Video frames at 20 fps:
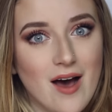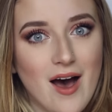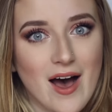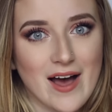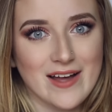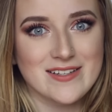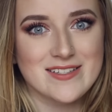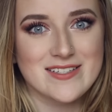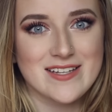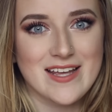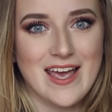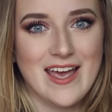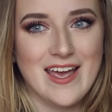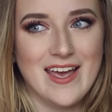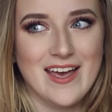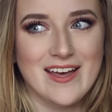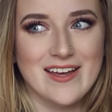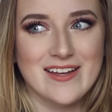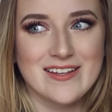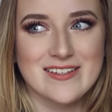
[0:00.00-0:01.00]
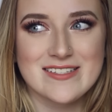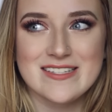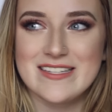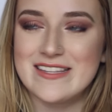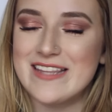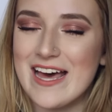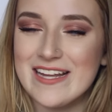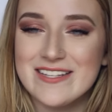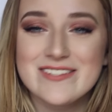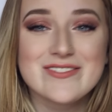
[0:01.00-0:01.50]
not,
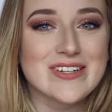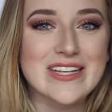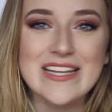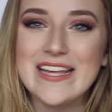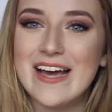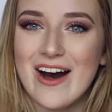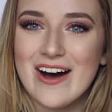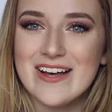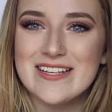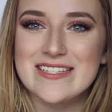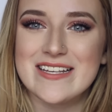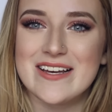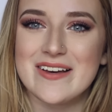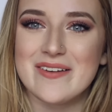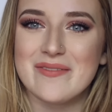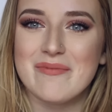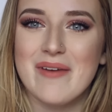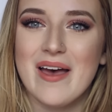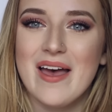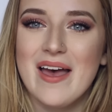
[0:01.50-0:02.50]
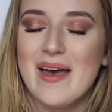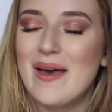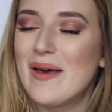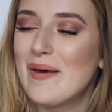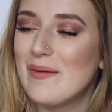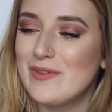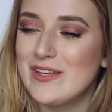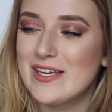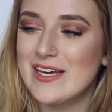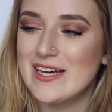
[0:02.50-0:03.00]
and that's really awesome
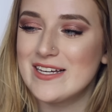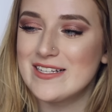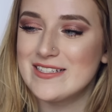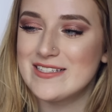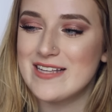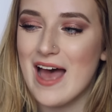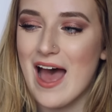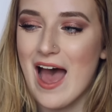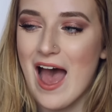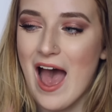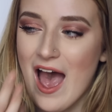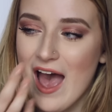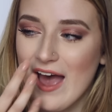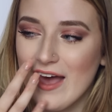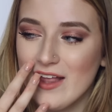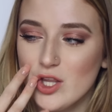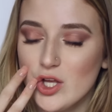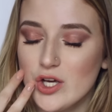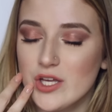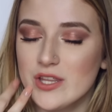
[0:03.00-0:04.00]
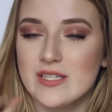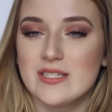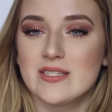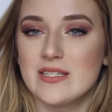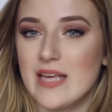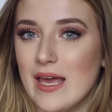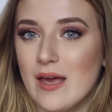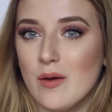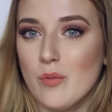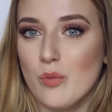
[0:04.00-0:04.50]
because I look the
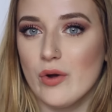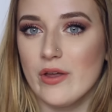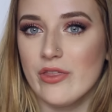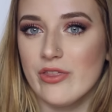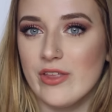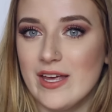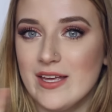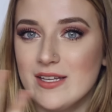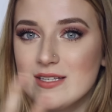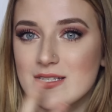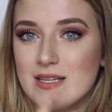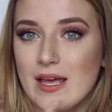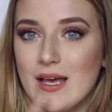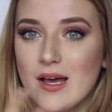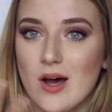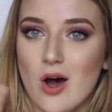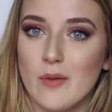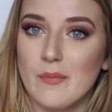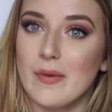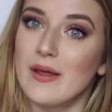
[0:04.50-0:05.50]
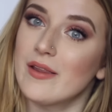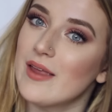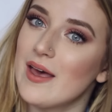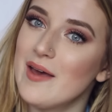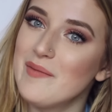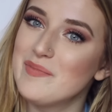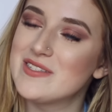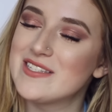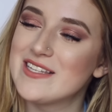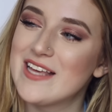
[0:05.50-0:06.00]
same with it like on my
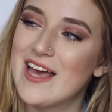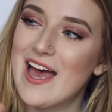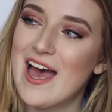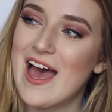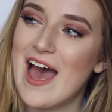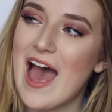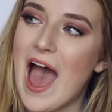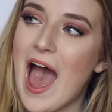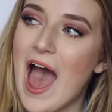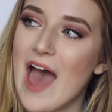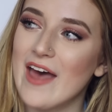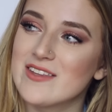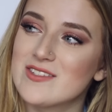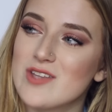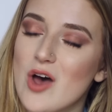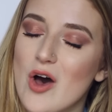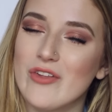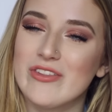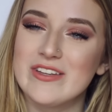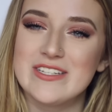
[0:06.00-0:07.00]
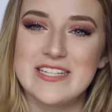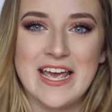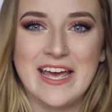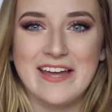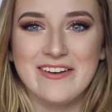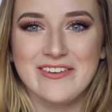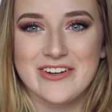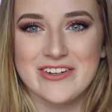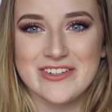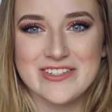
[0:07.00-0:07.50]
lips as all the
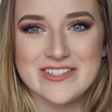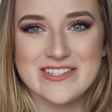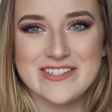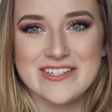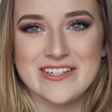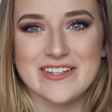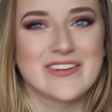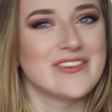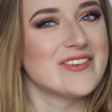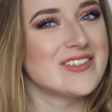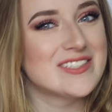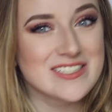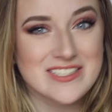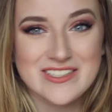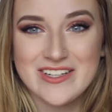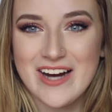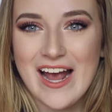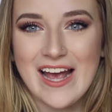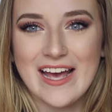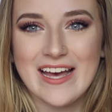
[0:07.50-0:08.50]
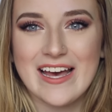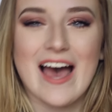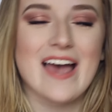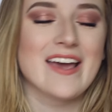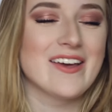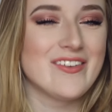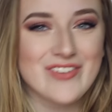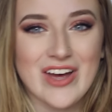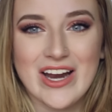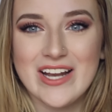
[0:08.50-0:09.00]
tan girls do, which is great. I
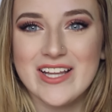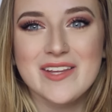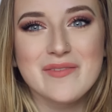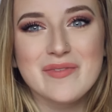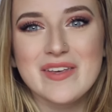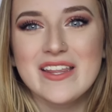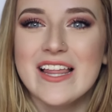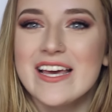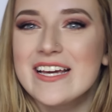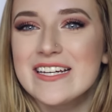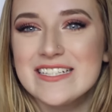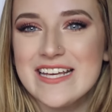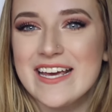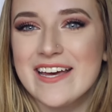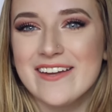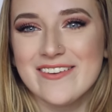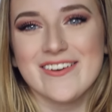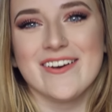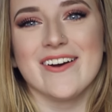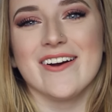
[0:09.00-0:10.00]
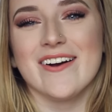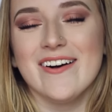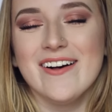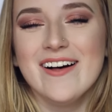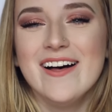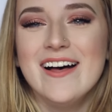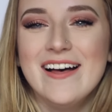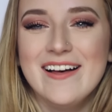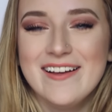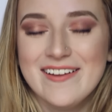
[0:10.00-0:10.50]
can finally be like a tan
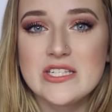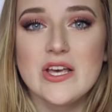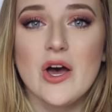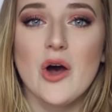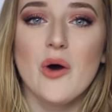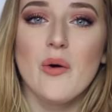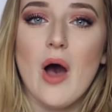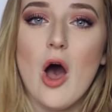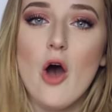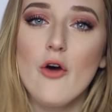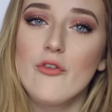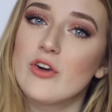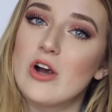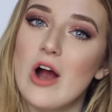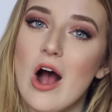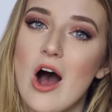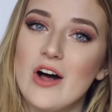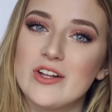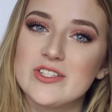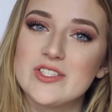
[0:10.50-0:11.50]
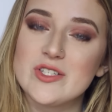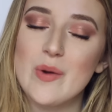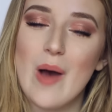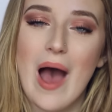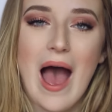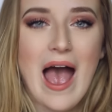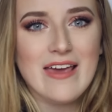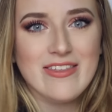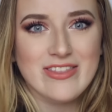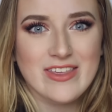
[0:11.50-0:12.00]
girl. So overall, do
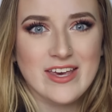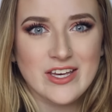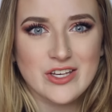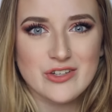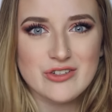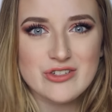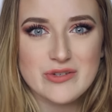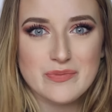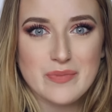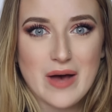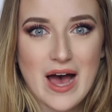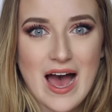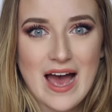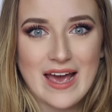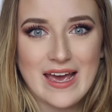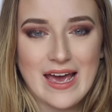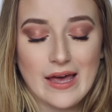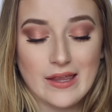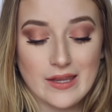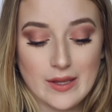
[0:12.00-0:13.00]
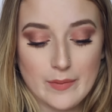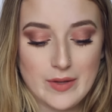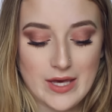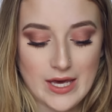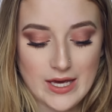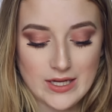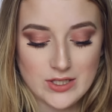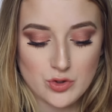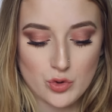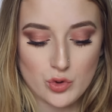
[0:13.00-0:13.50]
I think you should buy a lip
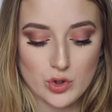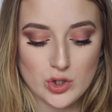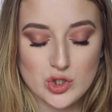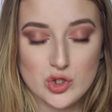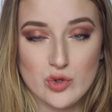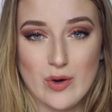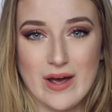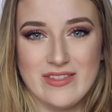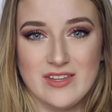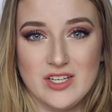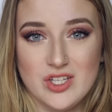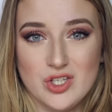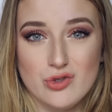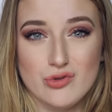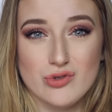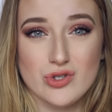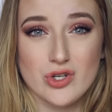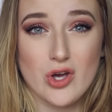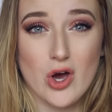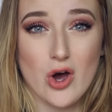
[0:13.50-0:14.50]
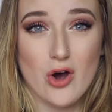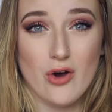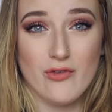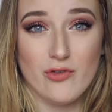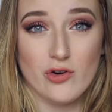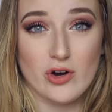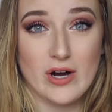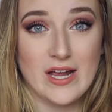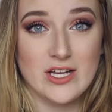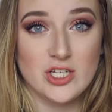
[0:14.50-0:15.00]
kit or do I think you should go
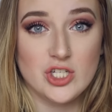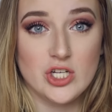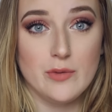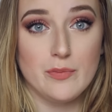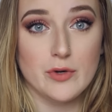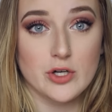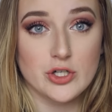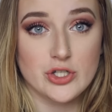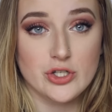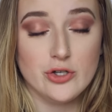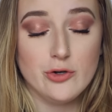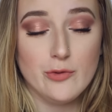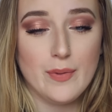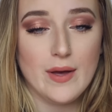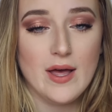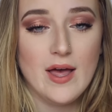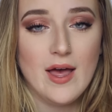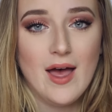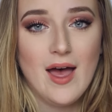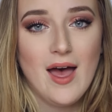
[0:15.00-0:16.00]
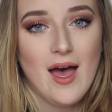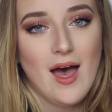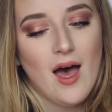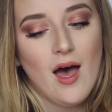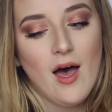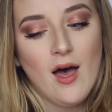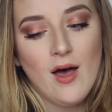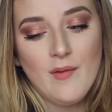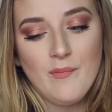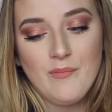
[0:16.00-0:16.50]
for a cheaper dupe?
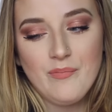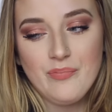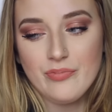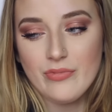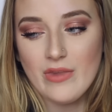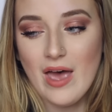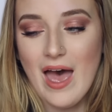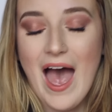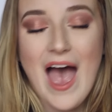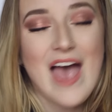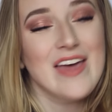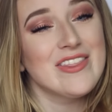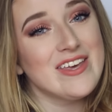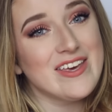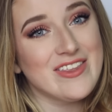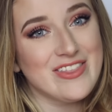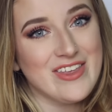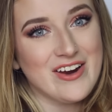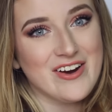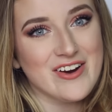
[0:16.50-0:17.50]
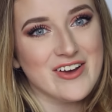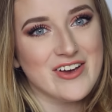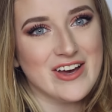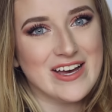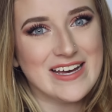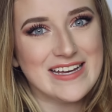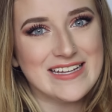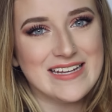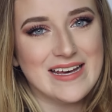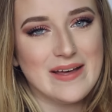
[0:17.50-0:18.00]
I think they're
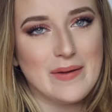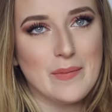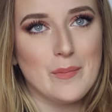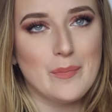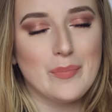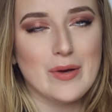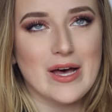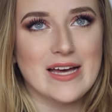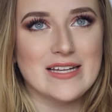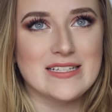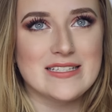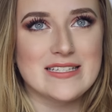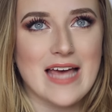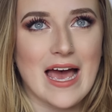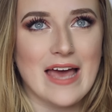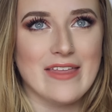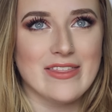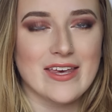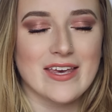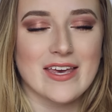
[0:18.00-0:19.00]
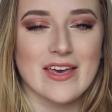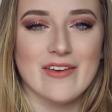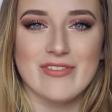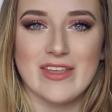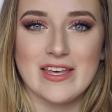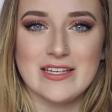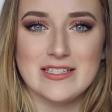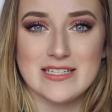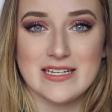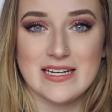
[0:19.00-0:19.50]
good, but I think if
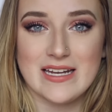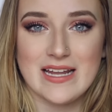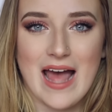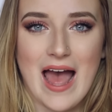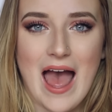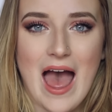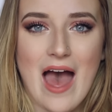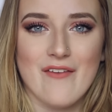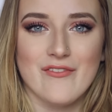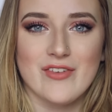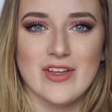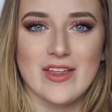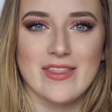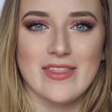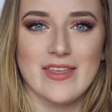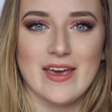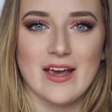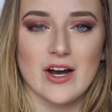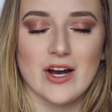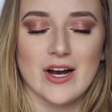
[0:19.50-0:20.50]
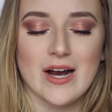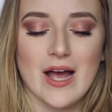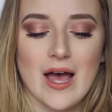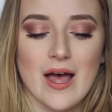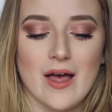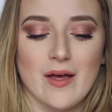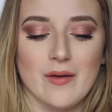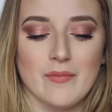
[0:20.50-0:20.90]
they didn't have their